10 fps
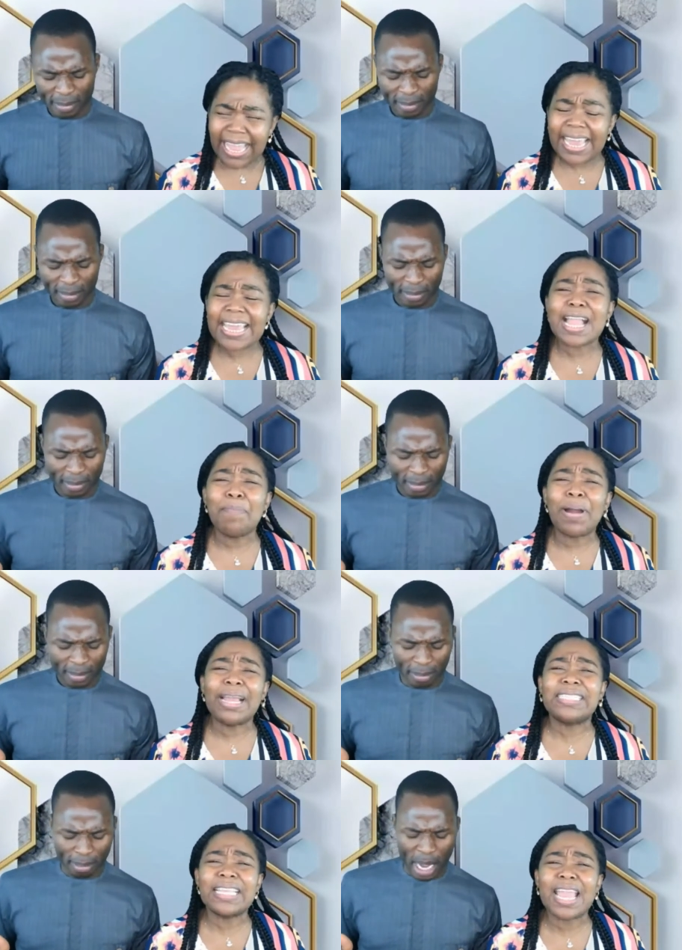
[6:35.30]
Speaker 1: in the
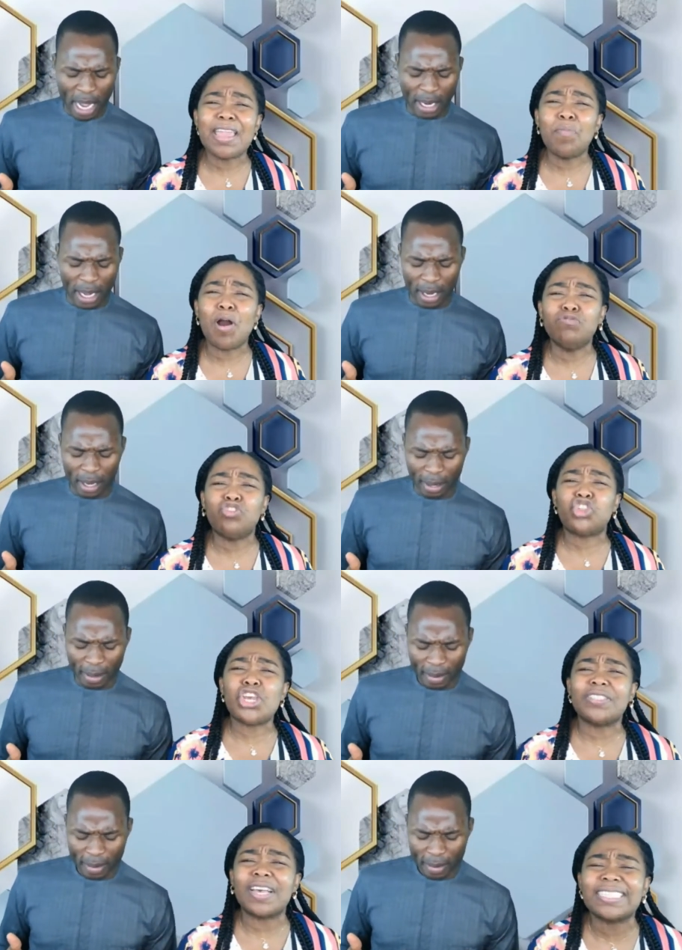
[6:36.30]
mighty name of
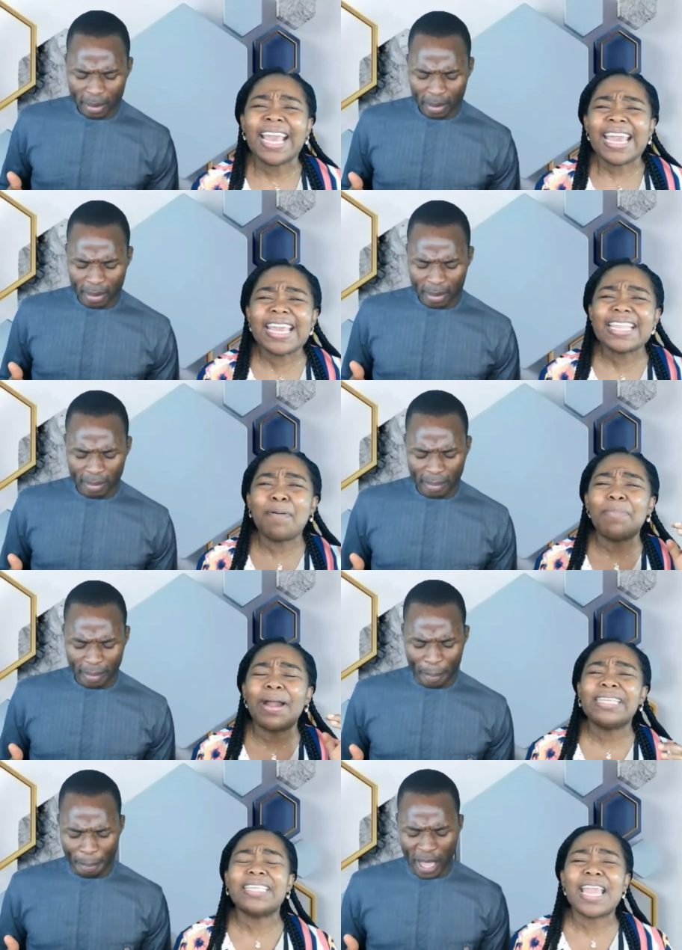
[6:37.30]
Jesus. In the
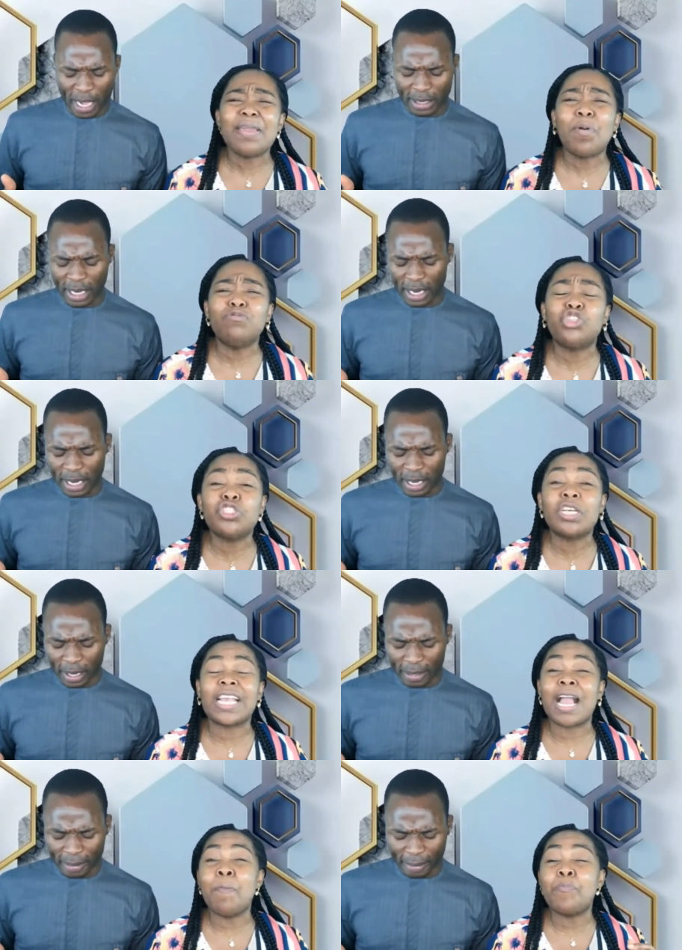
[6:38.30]
mighty name of Jesus.
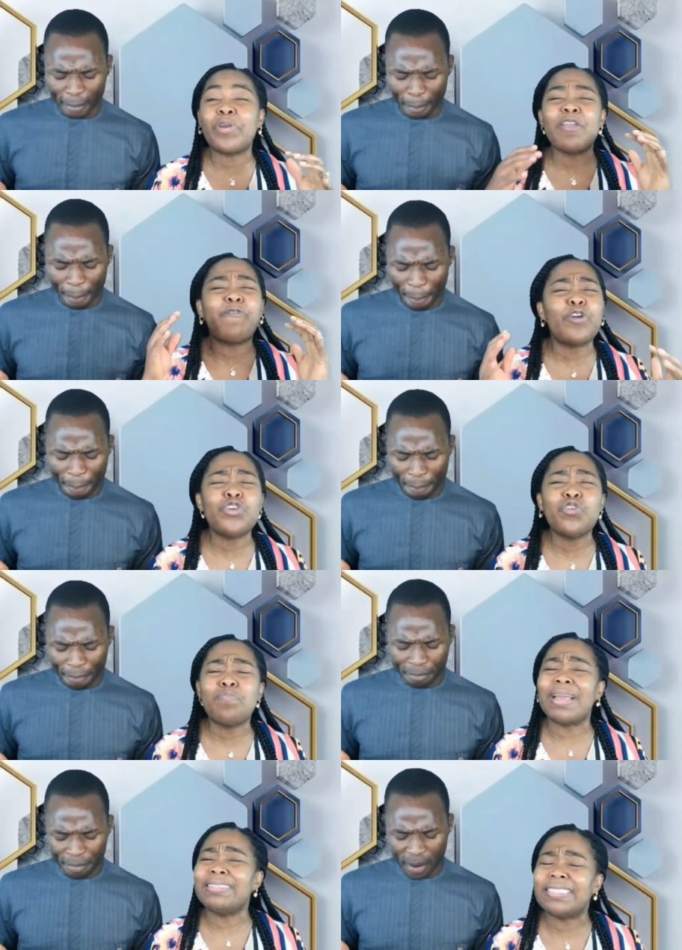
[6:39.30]
And I'm praying for
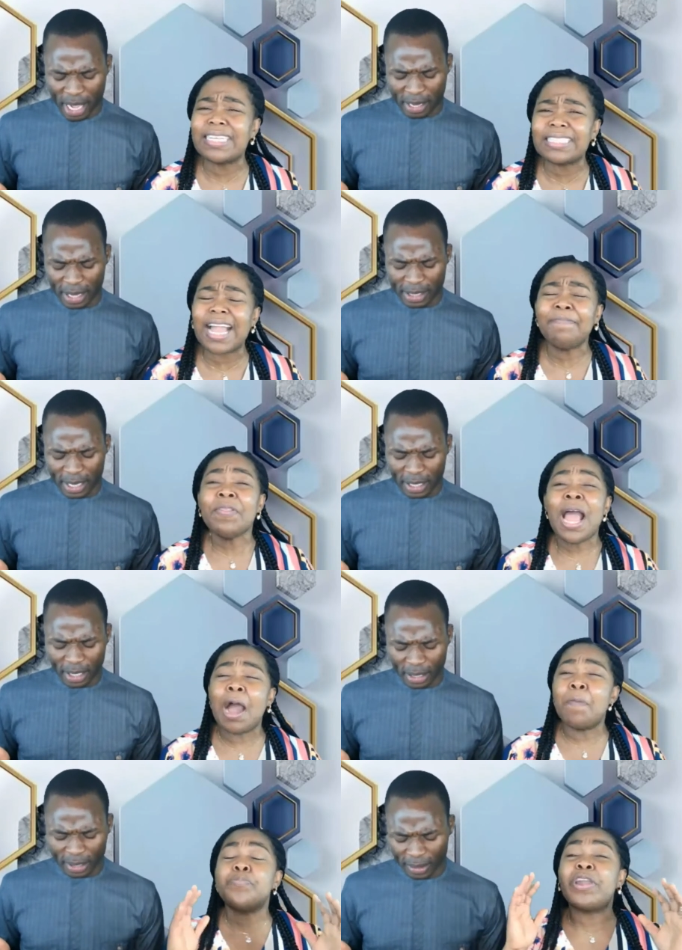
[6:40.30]
you, my sister.
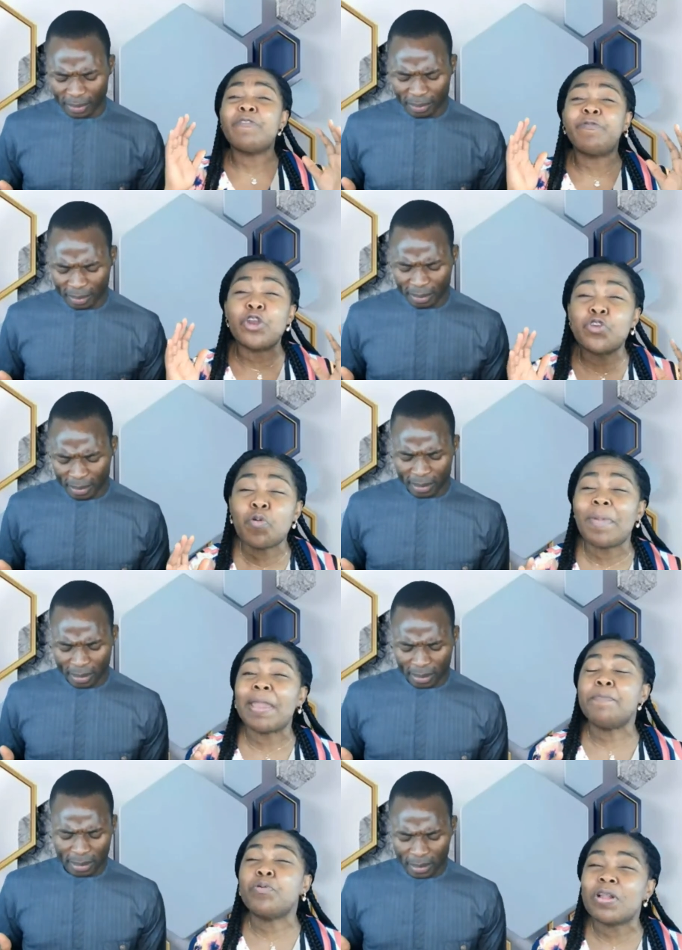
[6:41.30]
I'm praying for you,
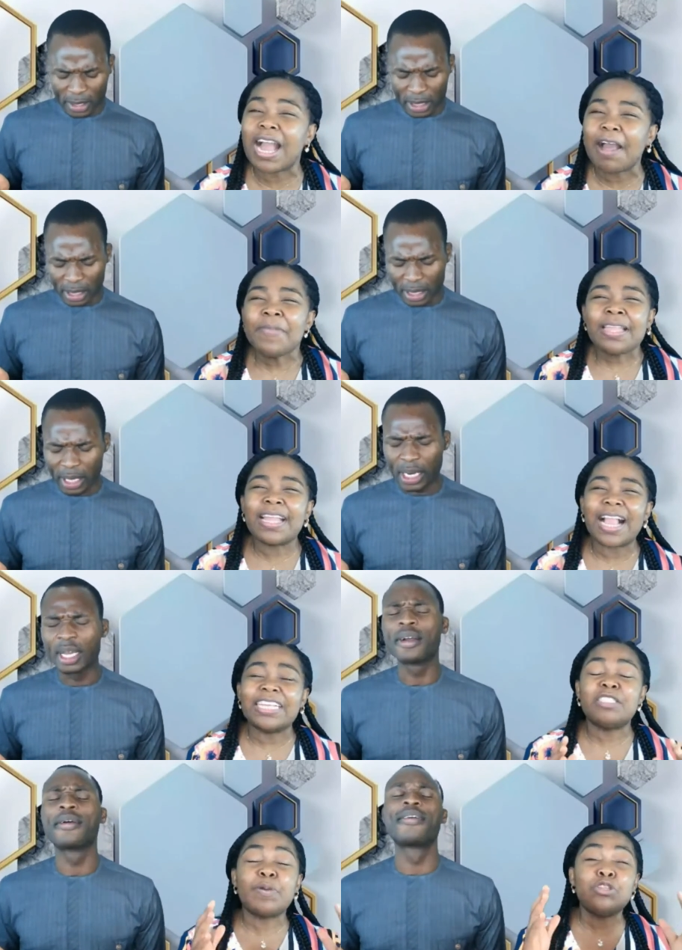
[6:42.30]
my brother, that
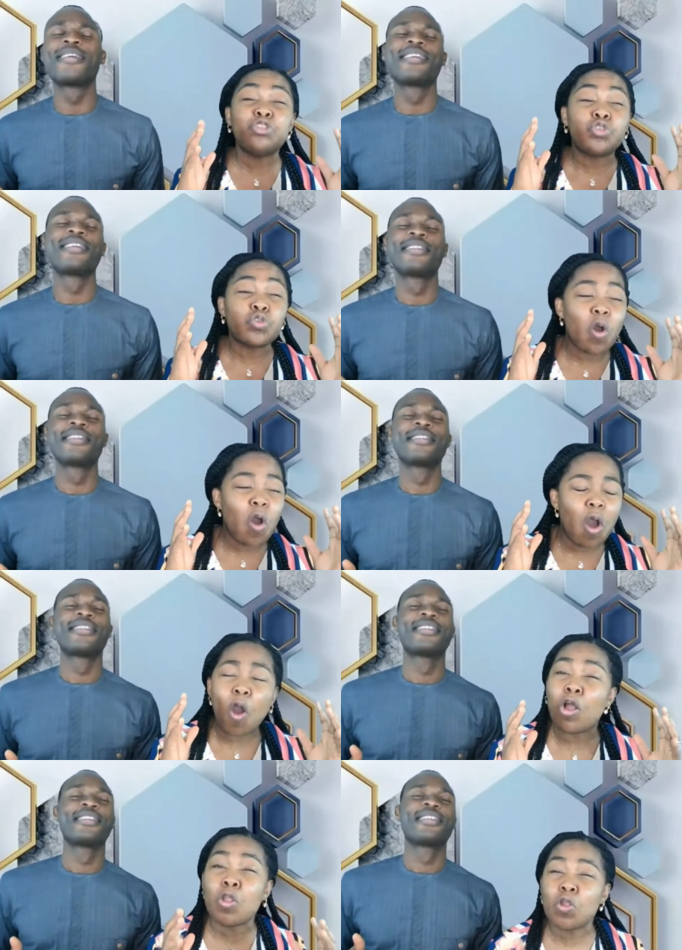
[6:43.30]
has been so
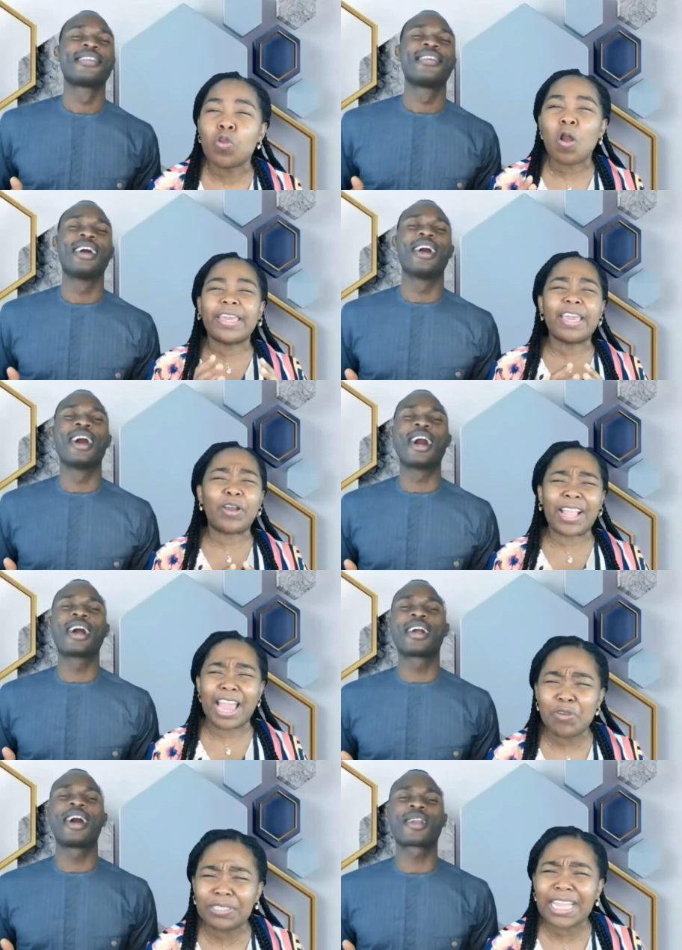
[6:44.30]
unlucky. Can
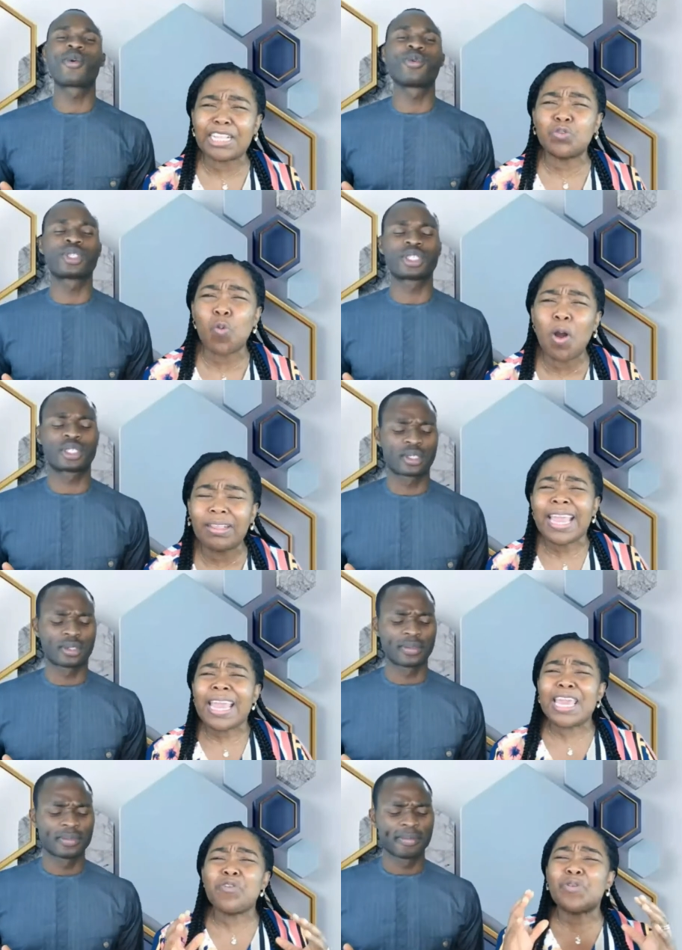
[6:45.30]
I use that word
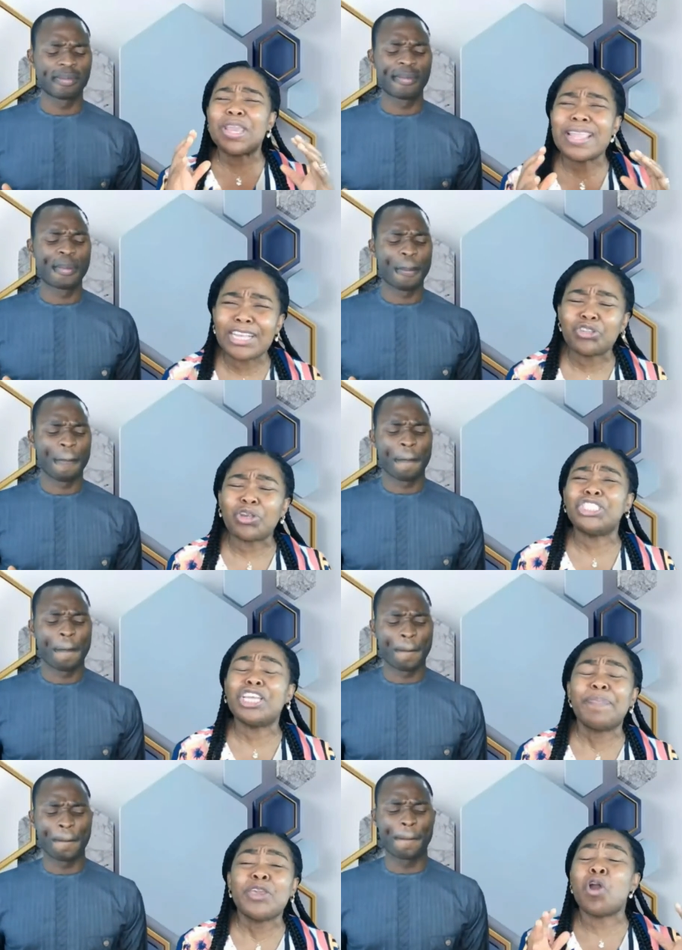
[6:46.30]
in
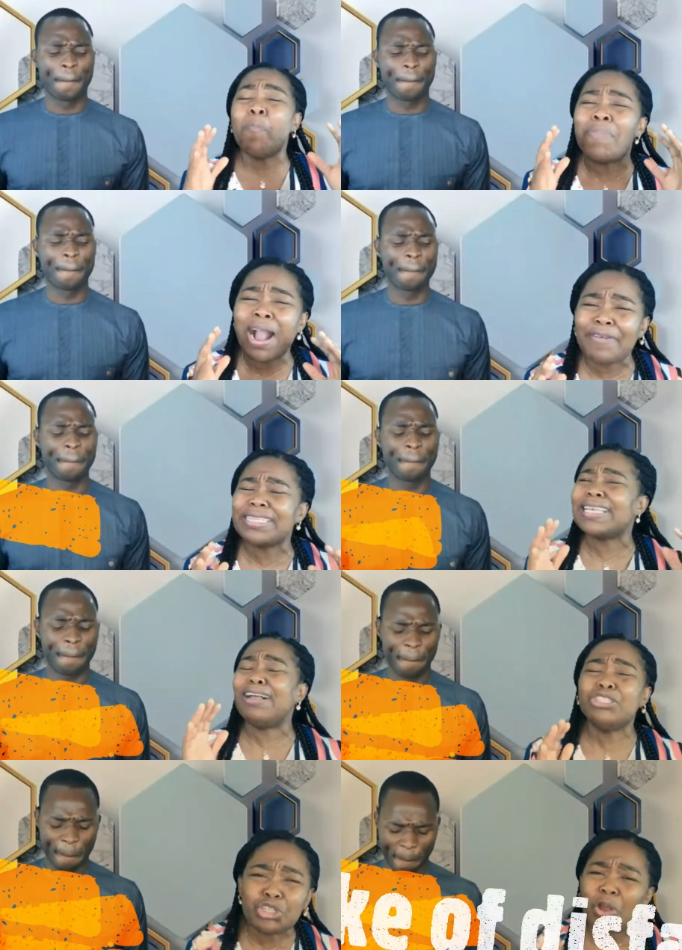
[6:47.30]
relationship, in your mm.
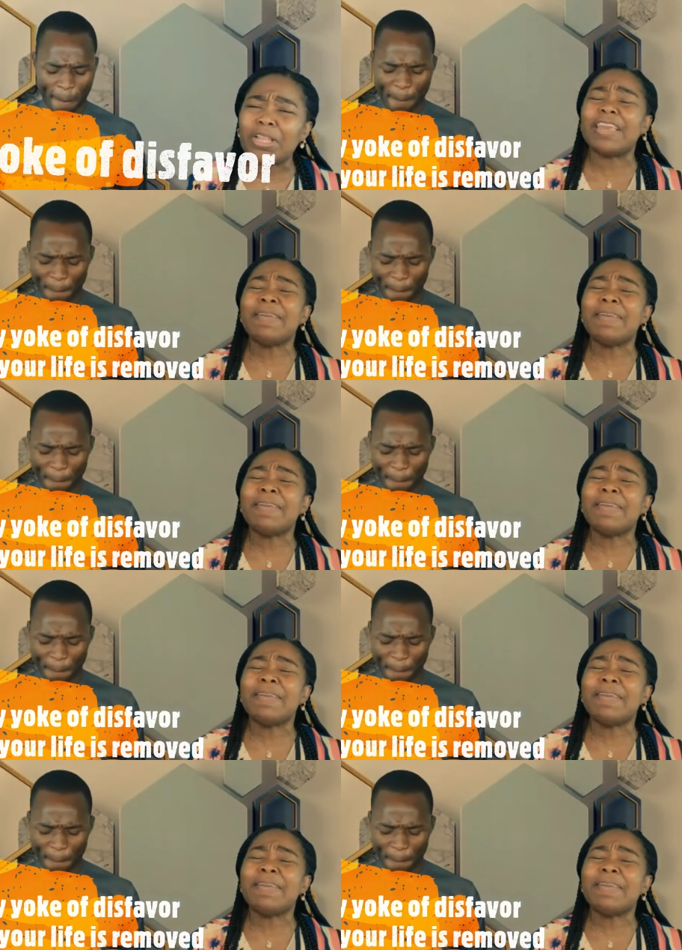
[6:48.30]
marital journey?